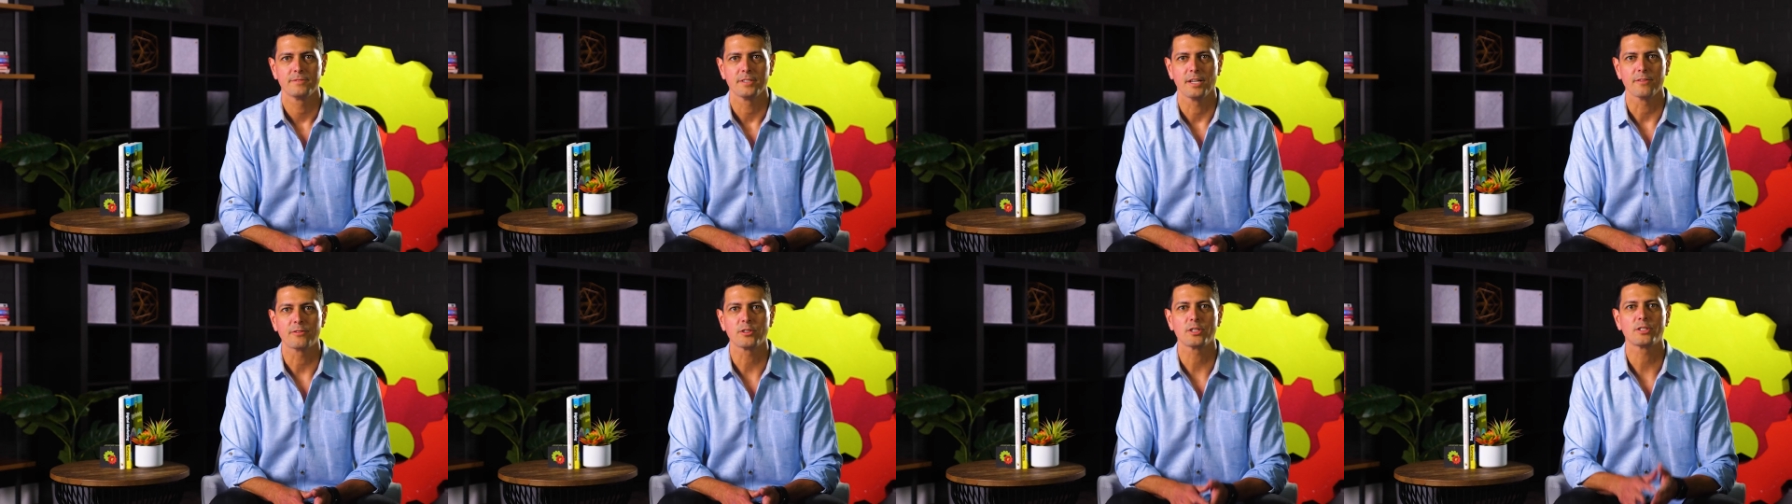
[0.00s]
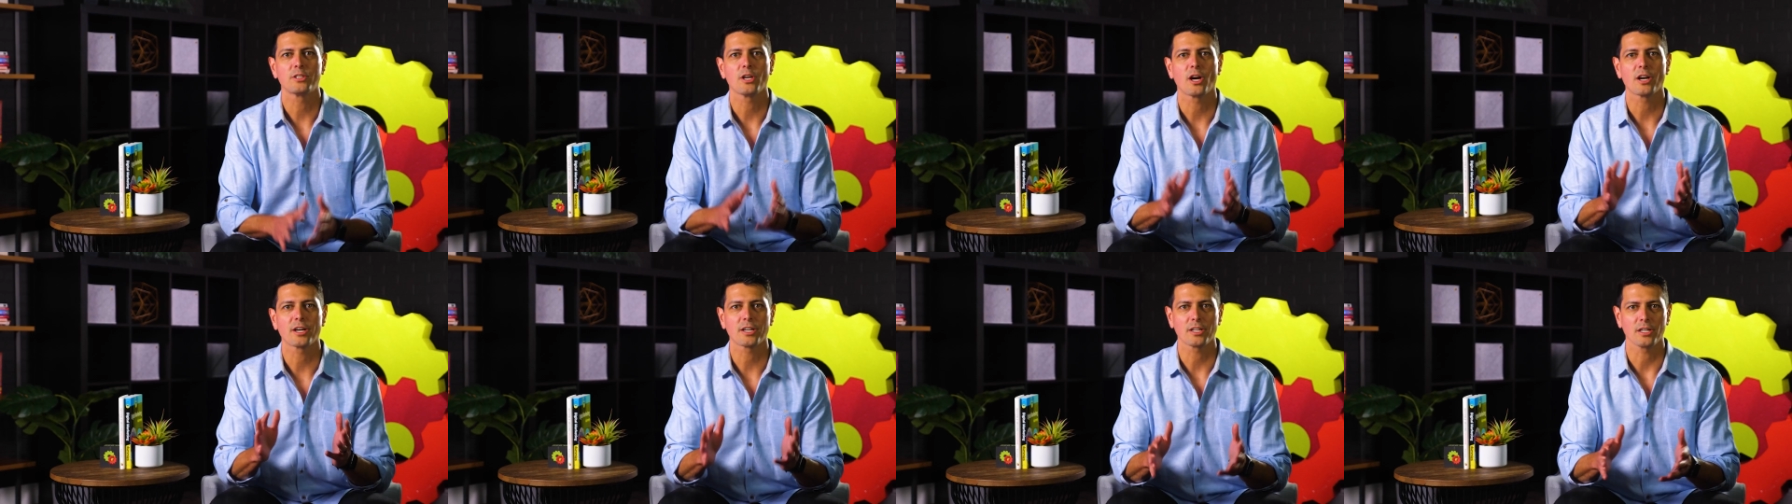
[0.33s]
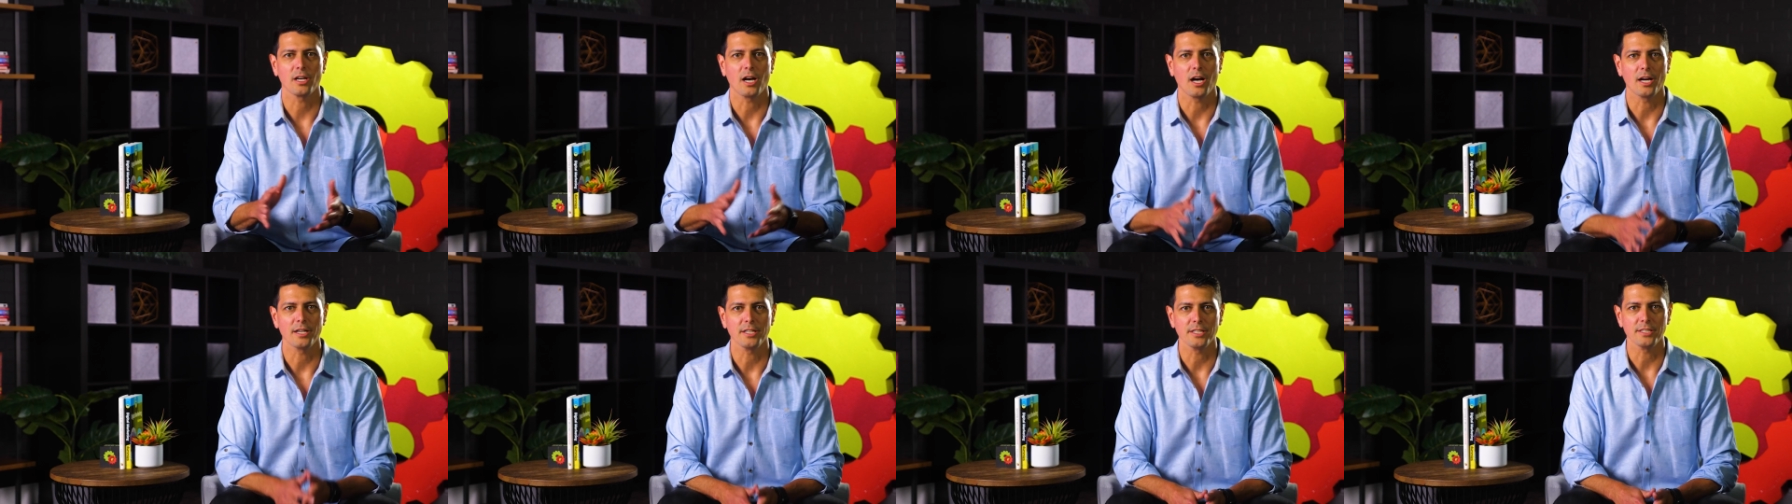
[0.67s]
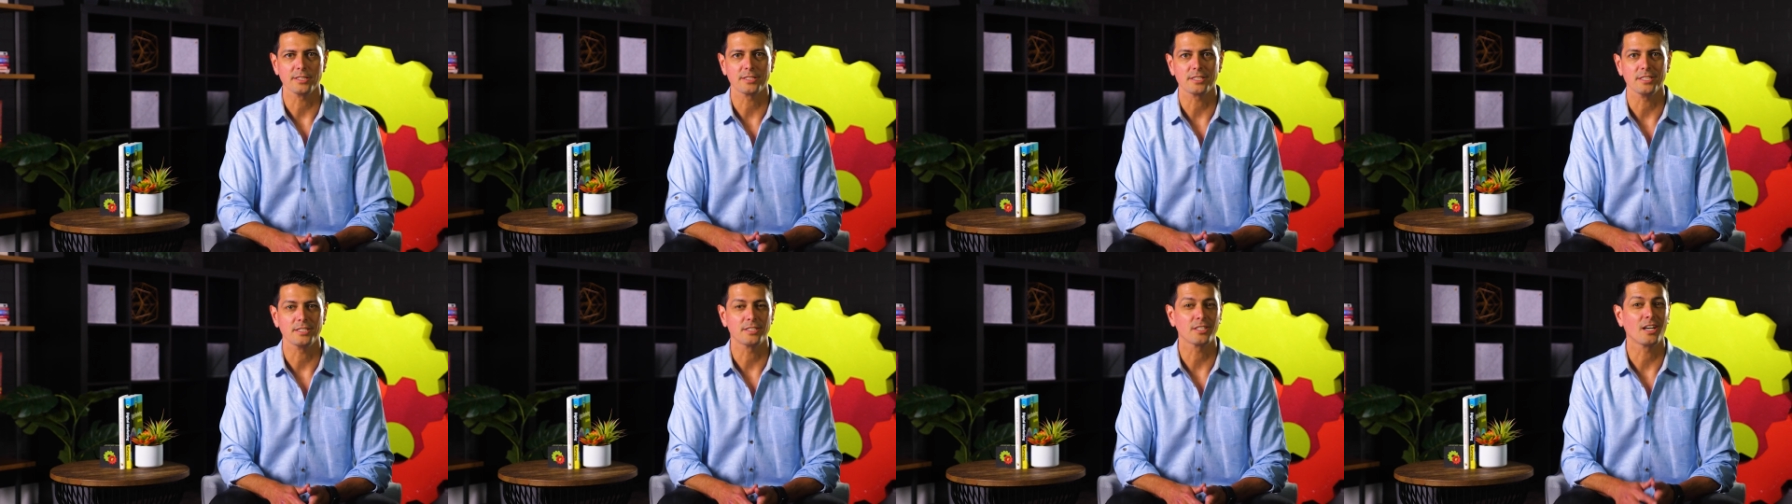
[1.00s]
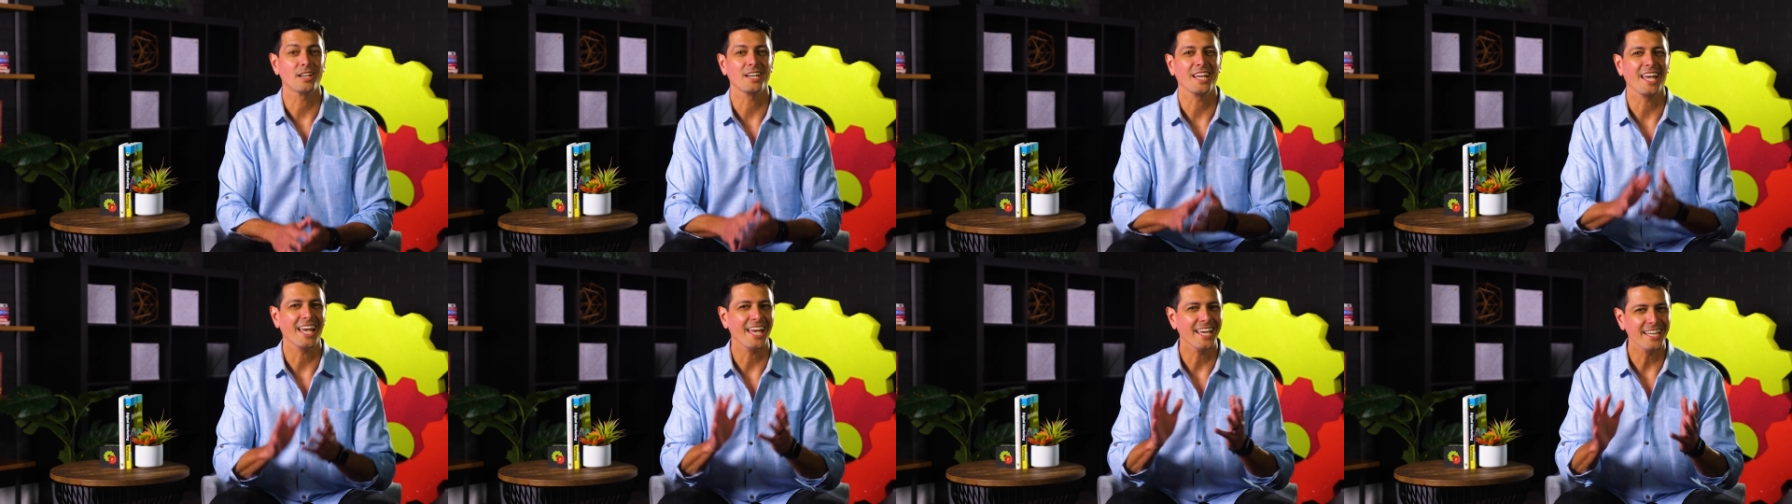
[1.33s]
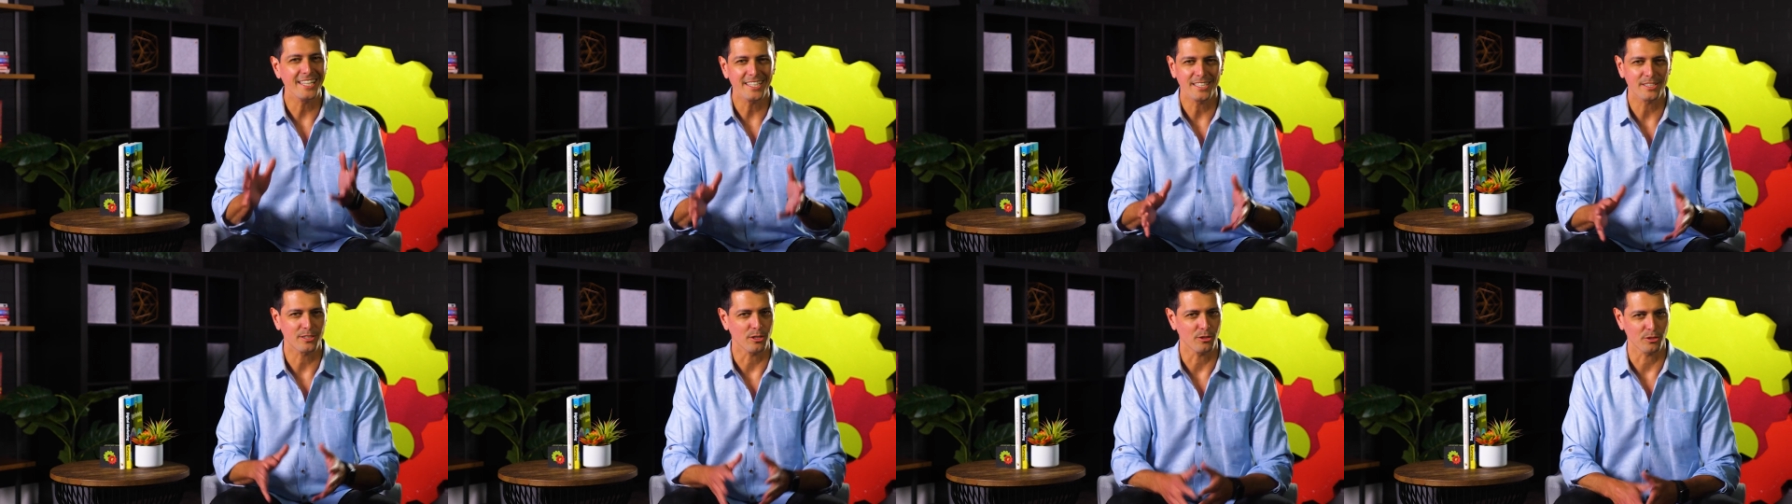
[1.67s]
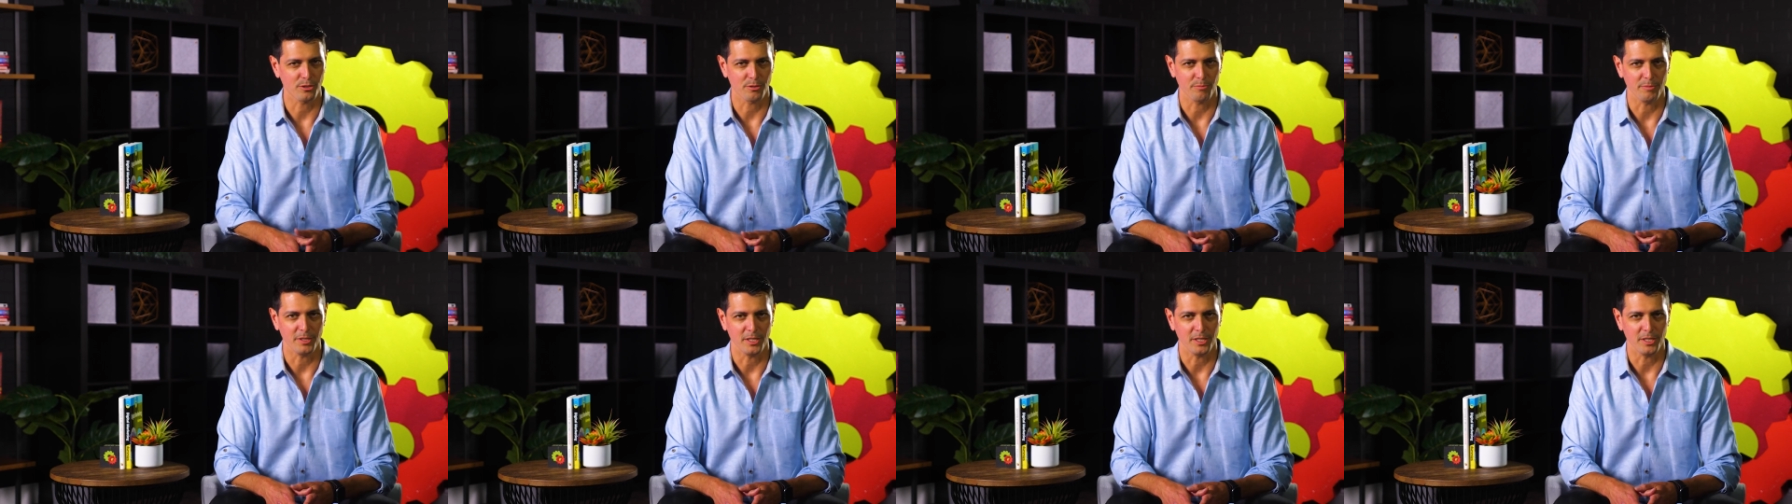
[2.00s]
If their target audience is on any social